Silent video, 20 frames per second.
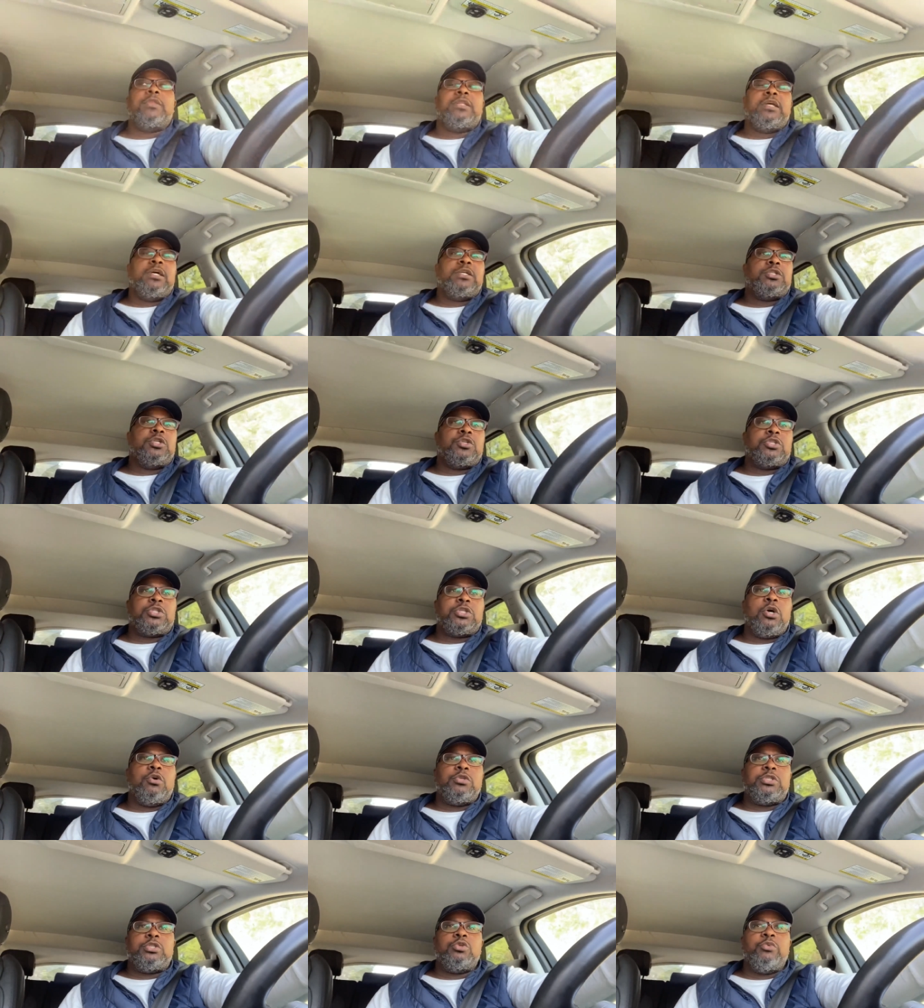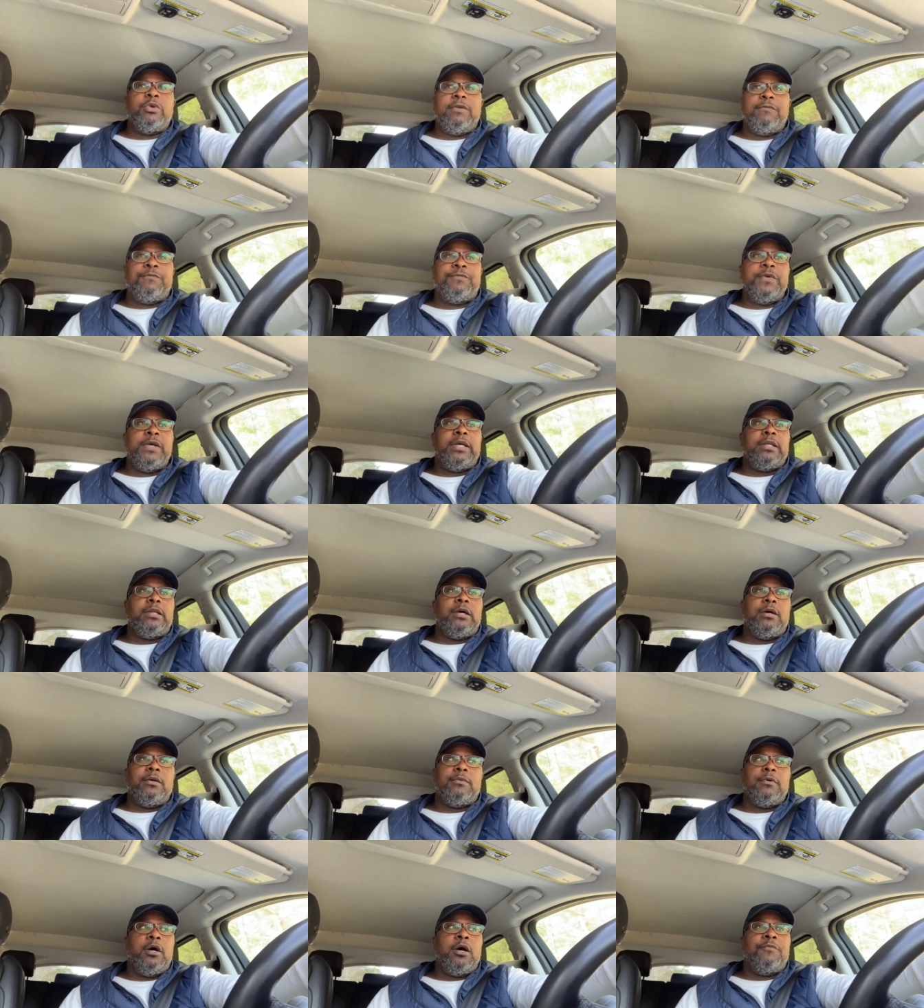there's a social event
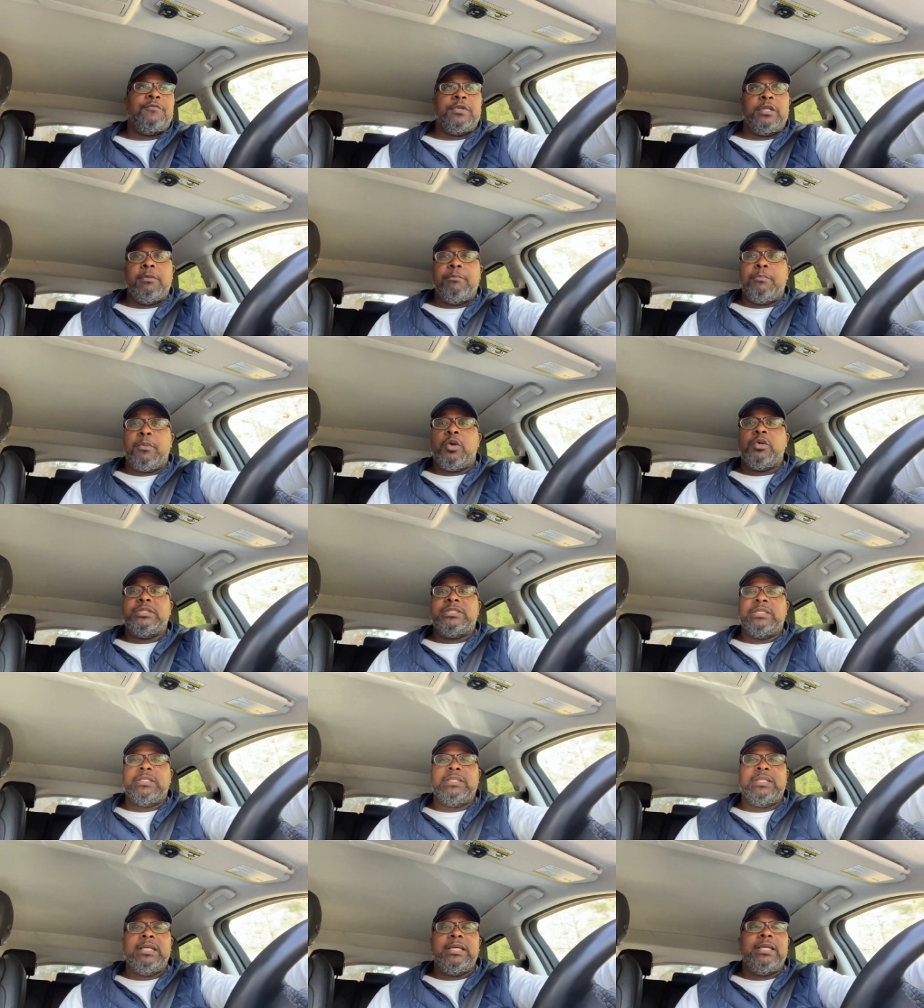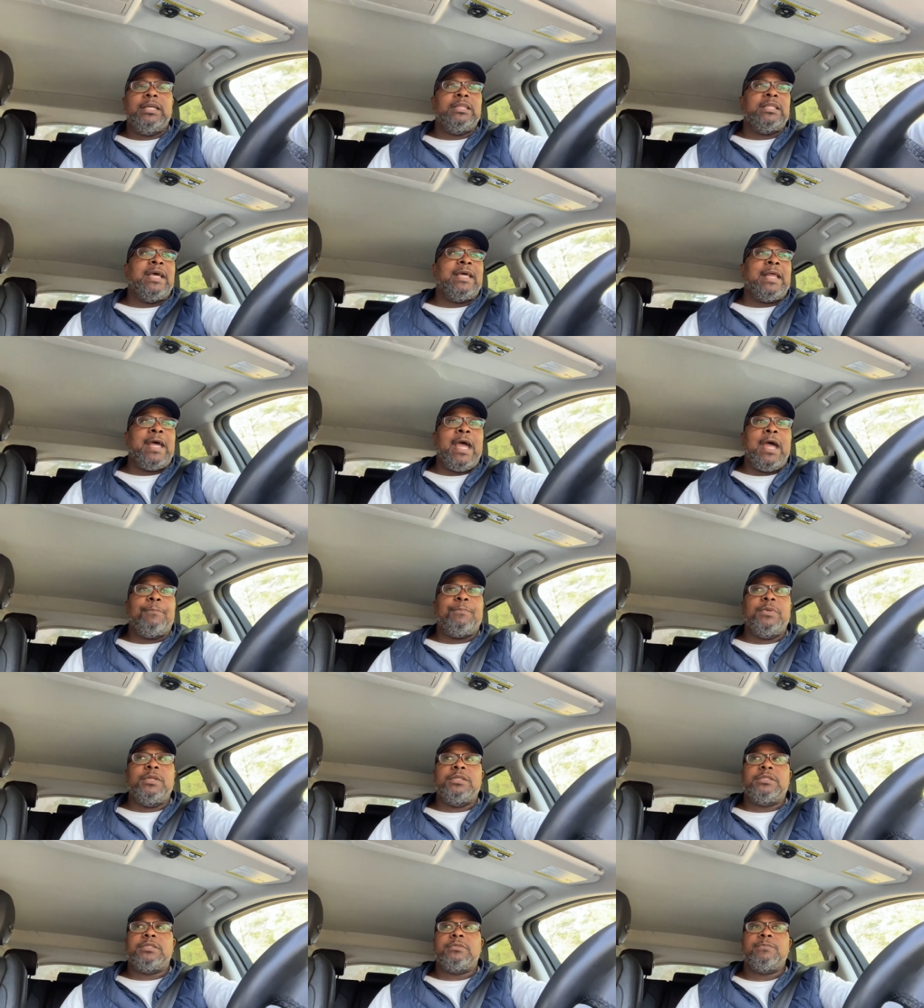of an emergent need that
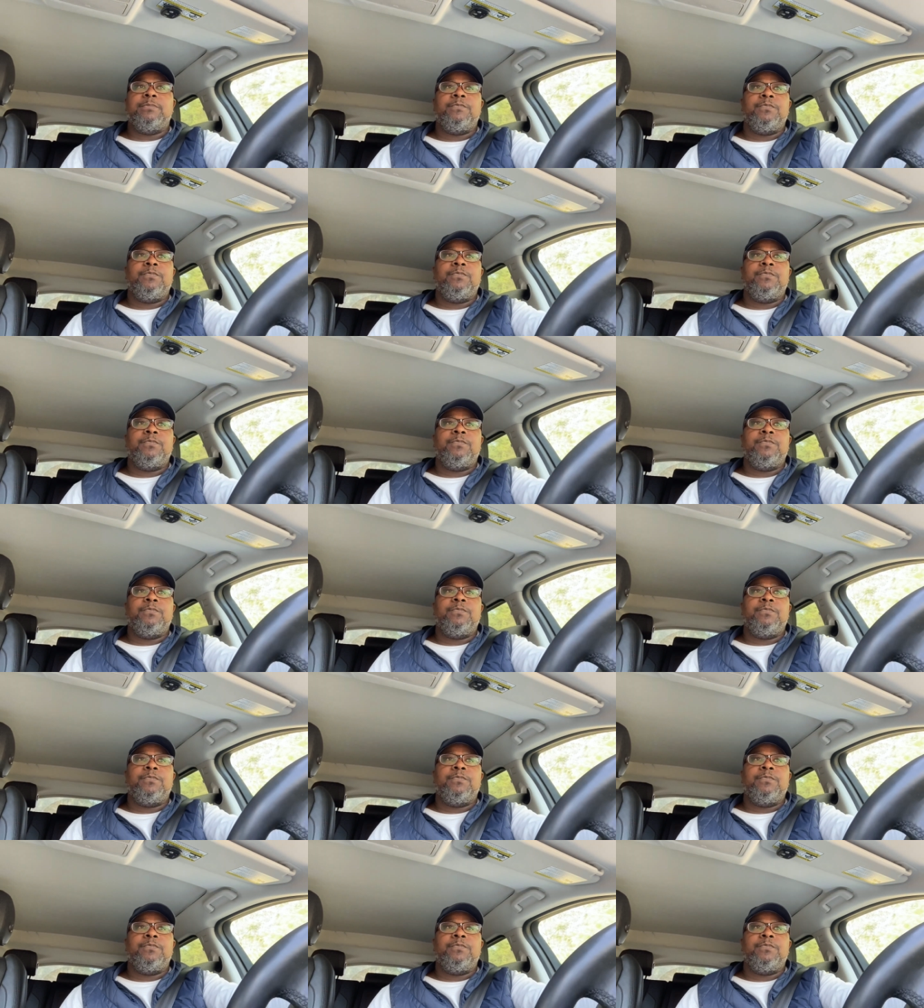happens,